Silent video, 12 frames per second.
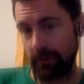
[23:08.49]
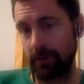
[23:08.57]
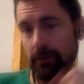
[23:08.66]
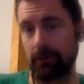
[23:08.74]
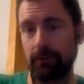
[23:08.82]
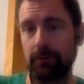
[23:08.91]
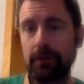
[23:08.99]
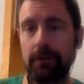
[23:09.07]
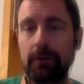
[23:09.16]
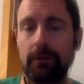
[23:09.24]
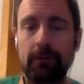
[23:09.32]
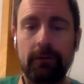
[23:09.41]
And it looks
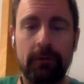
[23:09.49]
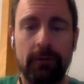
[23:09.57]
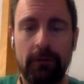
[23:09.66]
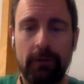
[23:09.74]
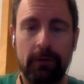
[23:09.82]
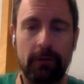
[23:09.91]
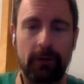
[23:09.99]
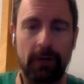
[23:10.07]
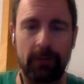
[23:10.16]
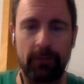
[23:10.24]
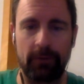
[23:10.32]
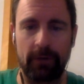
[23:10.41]
like
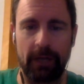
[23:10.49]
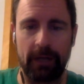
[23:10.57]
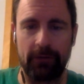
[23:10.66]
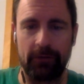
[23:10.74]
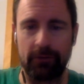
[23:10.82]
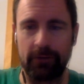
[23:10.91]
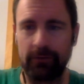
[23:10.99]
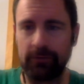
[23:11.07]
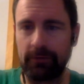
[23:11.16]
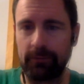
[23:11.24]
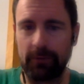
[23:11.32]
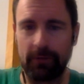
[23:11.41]
I'm an Android or
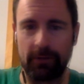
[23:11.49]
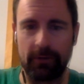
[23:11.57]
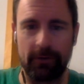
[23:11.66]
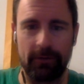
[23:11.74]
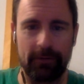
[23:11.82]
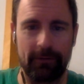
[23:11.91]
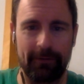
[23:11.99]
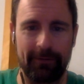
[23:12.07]
something here,